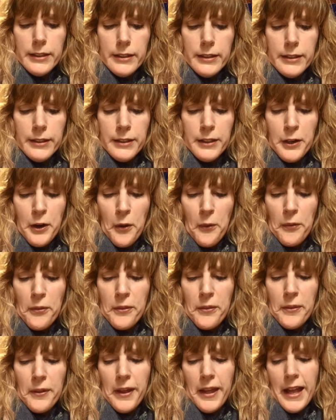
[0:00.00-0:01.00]
you know,
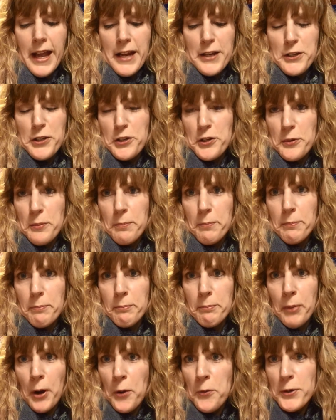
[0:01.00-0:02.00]
the extra
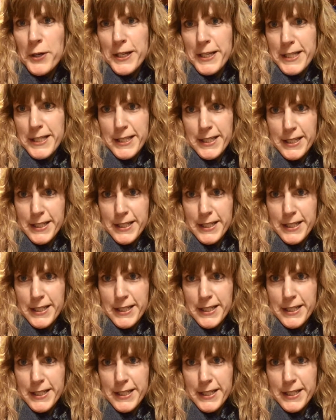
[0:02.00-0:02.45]
bonus